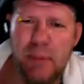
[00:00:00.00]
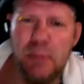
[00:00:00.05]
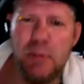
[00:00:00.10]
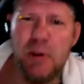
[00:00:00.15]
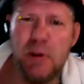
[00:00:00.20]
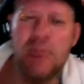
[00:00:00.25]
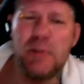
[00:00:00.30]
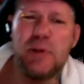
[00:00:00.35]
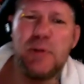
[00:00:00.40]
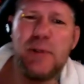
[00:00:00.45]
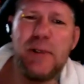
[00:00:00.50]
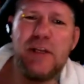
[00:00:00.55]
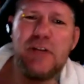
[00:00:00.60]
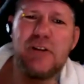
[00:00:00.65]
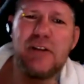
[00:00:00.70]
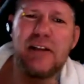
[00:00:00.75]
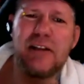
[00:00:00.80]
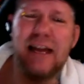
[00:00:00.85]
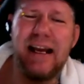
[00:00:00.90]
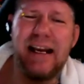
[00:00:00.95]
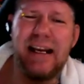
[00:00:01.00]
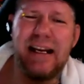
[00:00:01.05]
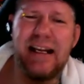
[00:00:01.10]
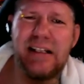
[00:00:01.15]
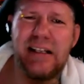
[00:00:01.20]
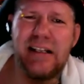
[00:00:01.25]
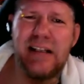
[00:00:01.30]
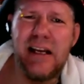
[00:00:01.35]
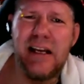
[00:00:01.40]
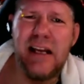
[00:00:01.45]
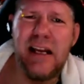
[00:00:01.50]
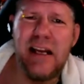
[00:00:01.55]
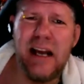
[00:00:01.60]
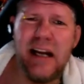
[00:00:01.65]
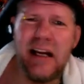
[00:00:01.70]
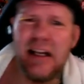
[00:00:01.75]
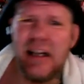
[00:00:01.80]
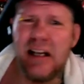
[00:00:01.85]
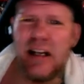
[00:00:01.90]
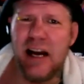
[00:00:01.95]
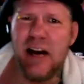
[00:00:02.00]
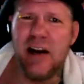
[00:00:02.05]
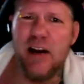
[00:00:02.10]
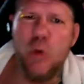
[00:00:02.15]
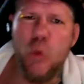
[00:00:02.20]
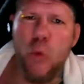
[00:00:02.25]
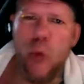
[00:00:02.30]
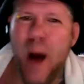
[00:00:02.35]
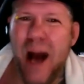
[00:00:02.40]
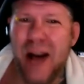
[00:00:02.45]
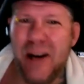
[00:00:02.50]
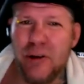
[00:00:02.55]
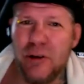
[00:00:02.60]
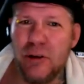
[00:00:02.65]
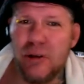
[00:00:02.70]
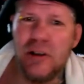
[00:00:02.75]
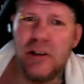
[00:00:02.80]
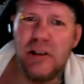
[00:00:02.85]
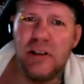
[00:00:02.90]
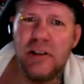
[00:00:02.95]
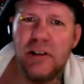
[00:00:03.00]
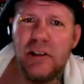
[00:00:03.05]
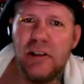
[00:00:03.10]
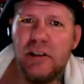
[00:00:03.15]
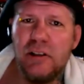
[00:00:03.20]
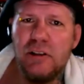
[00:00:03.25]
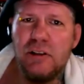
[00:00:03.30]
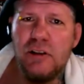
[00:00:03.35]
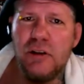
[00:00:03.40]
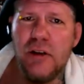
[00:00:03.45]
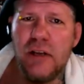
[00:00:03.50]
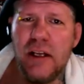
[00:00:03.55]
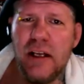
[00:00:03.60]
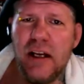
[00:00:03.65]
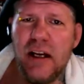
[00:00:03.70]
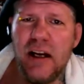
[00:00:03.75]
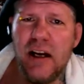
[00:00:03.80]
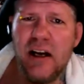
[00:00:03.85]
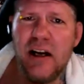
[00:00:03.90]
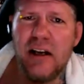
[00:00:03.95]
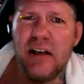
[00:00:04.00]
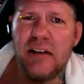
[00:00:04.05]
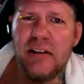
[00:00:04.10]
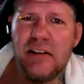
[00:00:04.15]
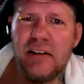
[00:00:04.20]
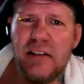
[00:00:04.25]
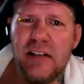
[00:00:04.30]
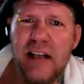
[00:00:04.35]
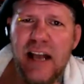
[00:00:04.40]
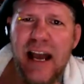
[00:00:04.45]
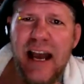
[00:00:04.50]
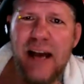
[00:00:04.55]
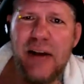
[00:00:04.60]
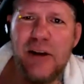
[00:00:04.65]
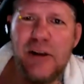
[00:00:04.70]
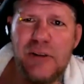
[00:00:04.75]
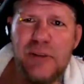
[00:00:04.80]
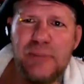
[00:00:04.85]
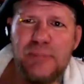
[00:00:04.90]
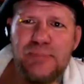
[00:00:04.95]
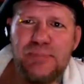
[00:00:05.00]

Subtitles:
put it between your legs and then kind of waddle to the house.